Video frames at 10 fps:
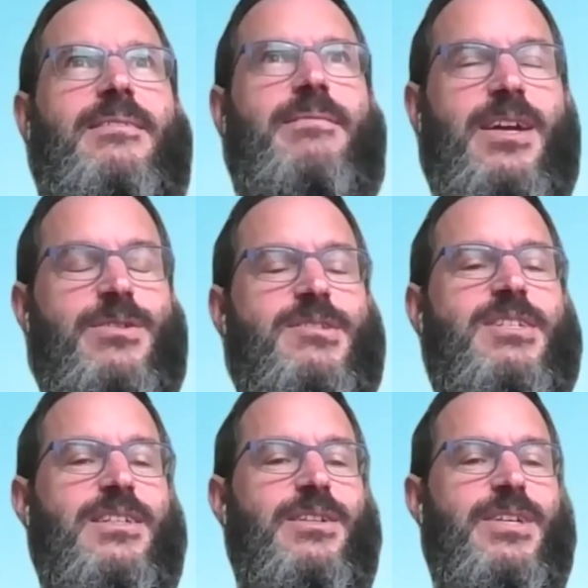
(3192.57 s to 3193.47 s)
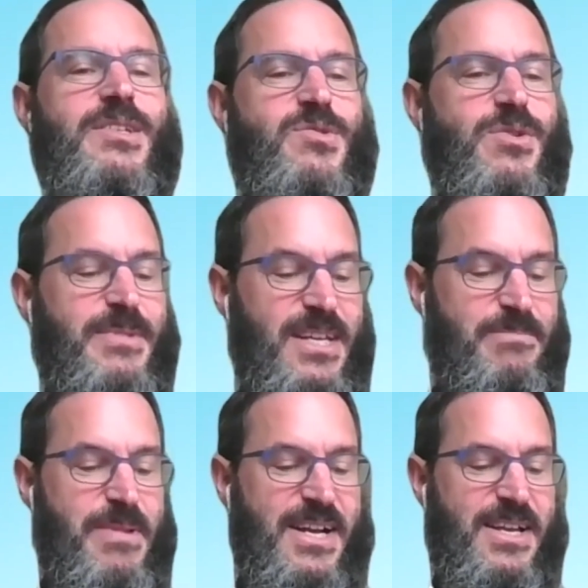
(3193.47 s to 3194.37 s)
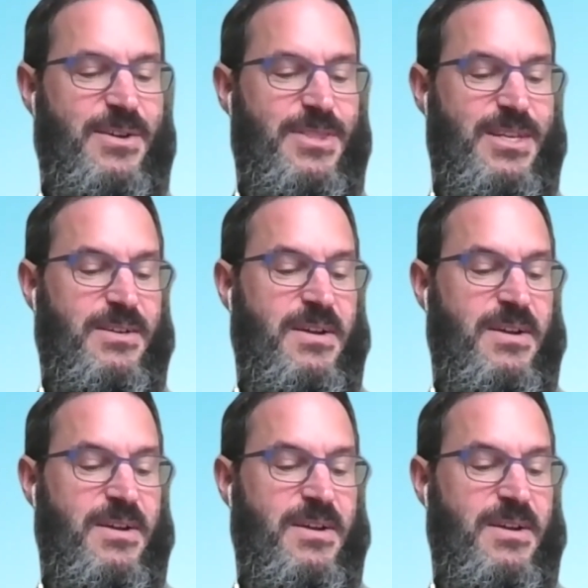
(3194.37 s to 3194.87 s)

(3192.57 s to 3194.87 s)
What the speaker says: air is clearing, so I'm getting back out there.